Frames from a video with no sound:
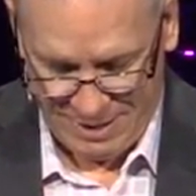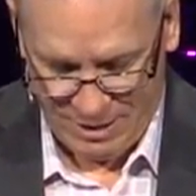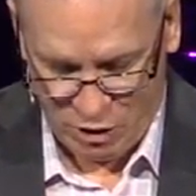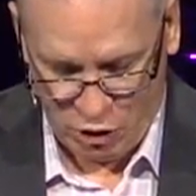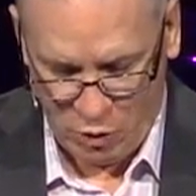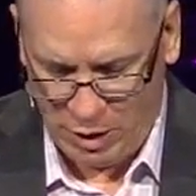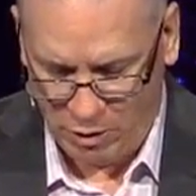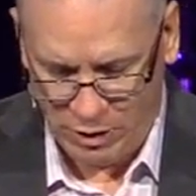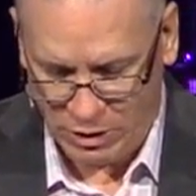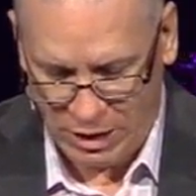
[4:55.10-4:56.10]
Do you
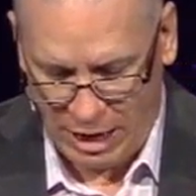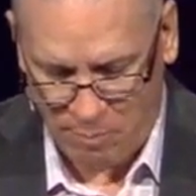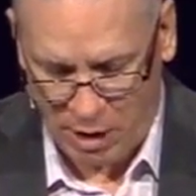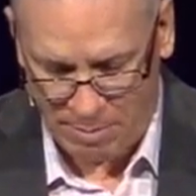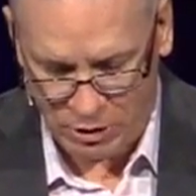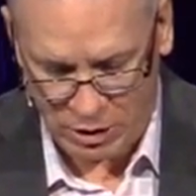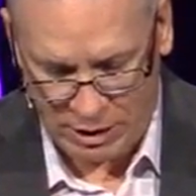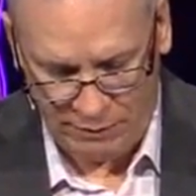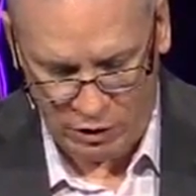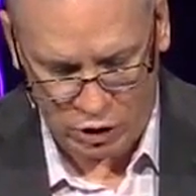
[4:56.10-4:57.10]
hear this day promise to
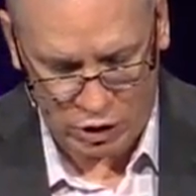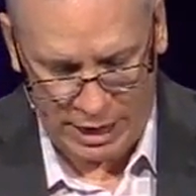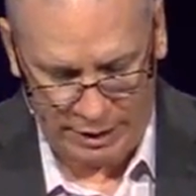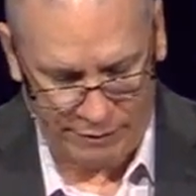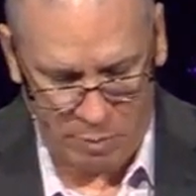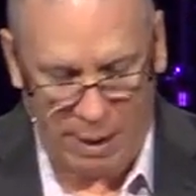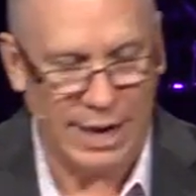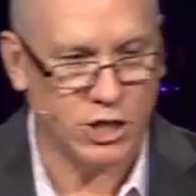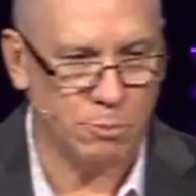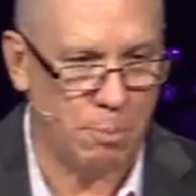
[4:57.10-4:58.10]
give this child every
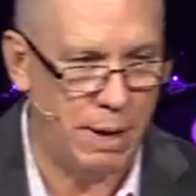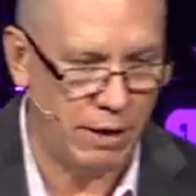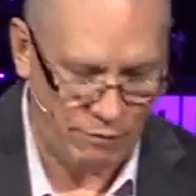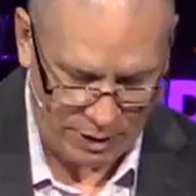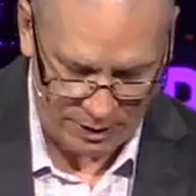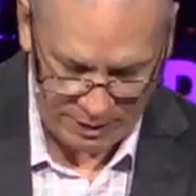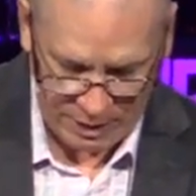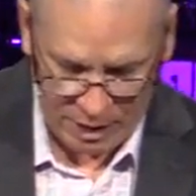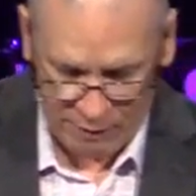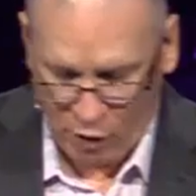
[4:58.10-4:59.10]
possible benefit
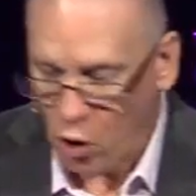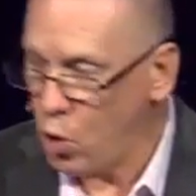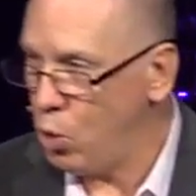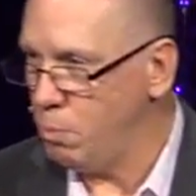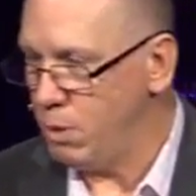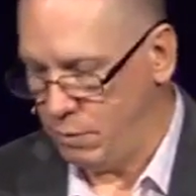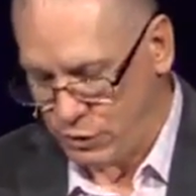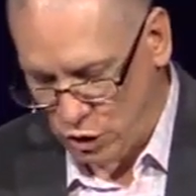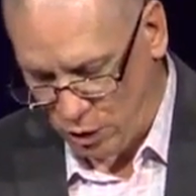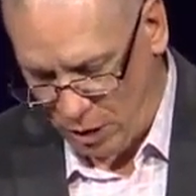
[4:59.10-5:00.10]
of home, of,
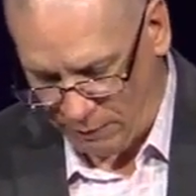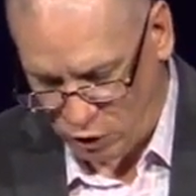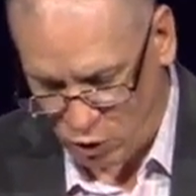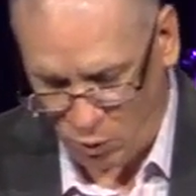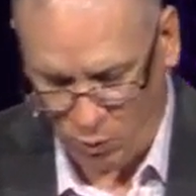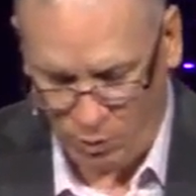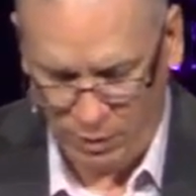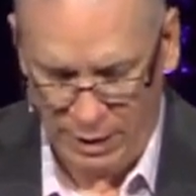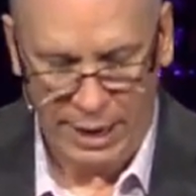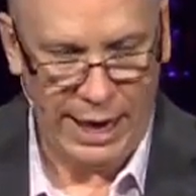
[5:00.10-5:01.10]
church, of
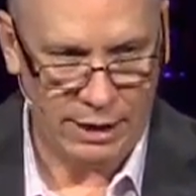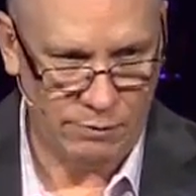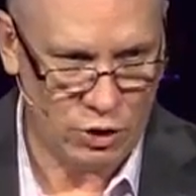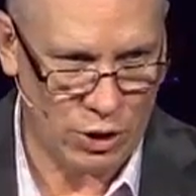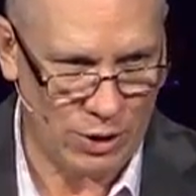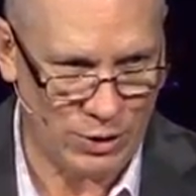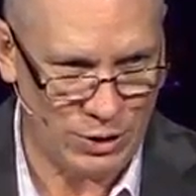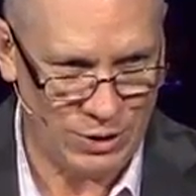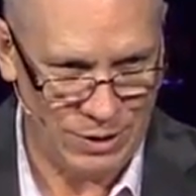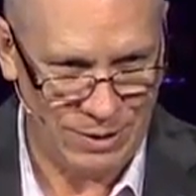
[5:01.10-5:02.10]
school, and of church?